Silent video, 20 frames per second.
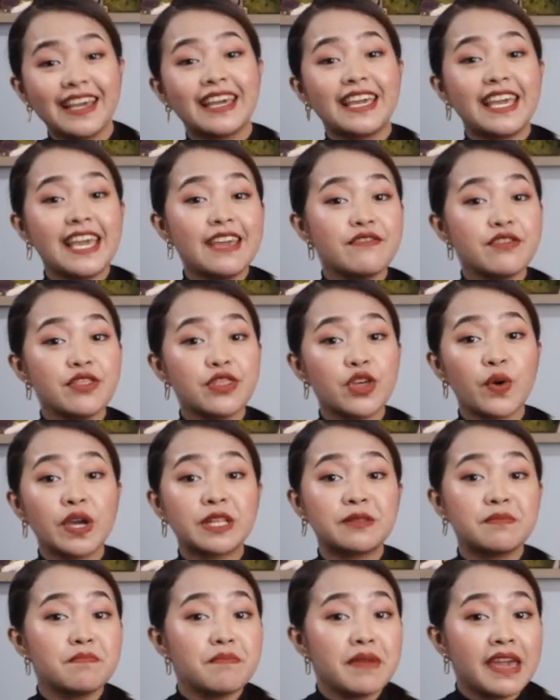Even though
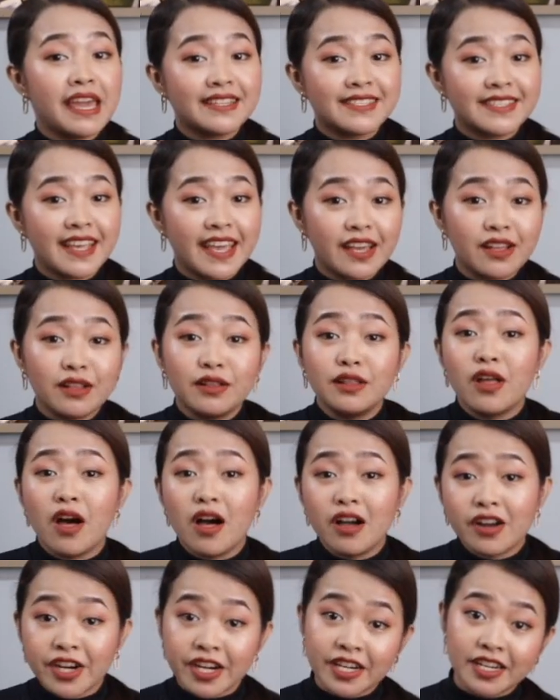it may take
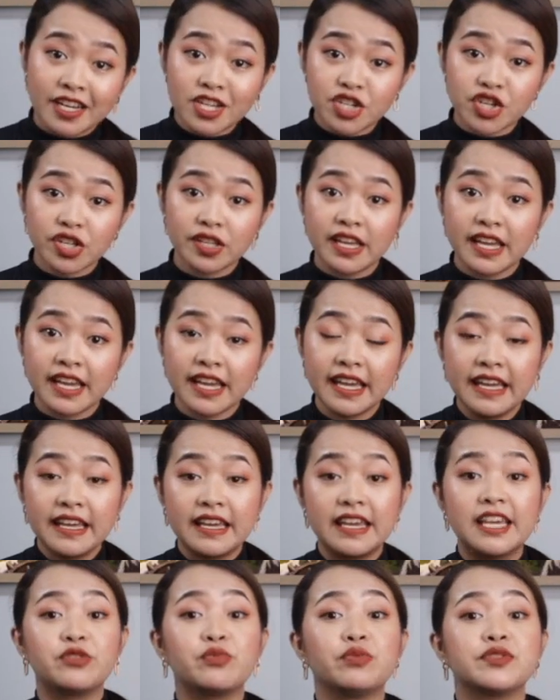longer initially,
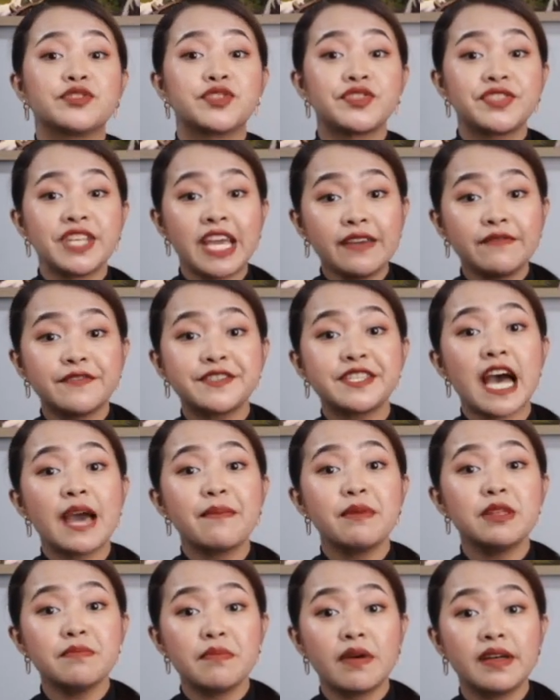it will save time
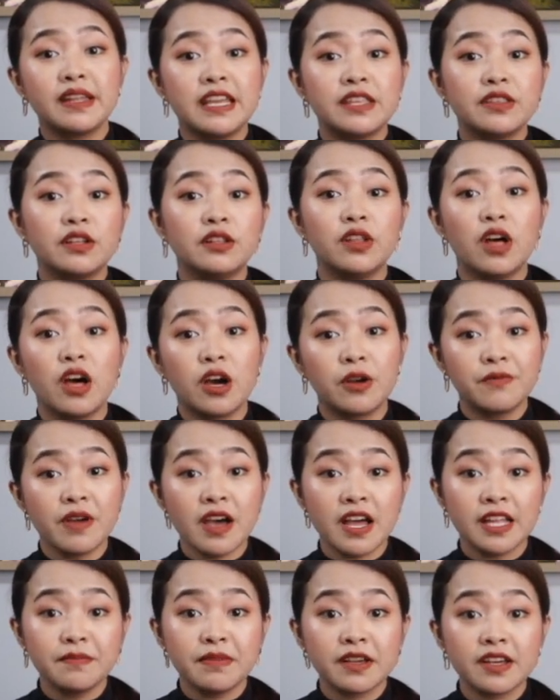and money in the long
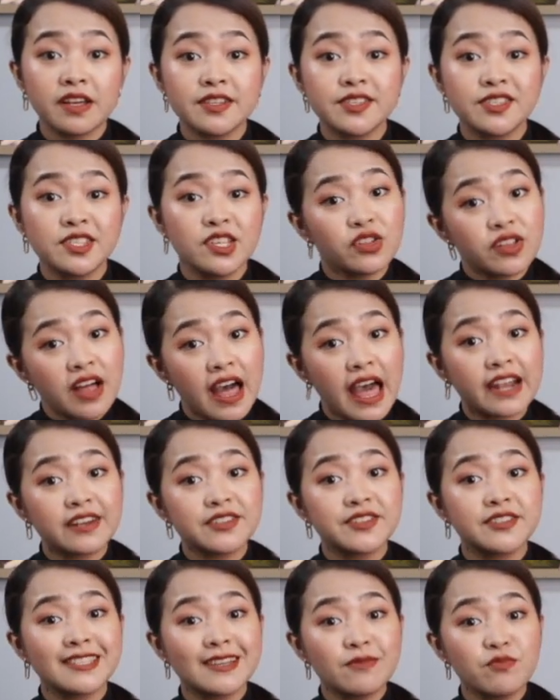run because you'll hire
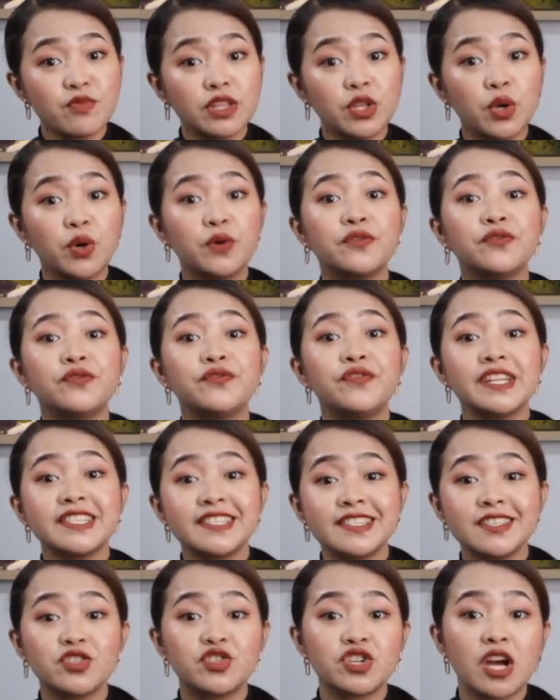someone who fits
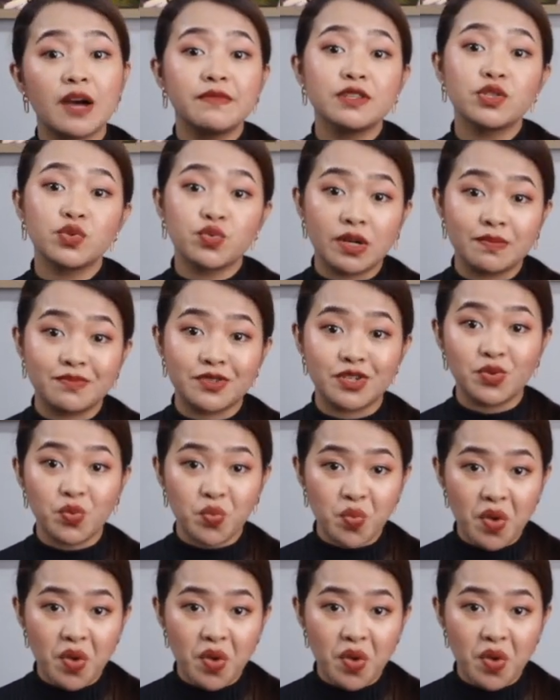the job description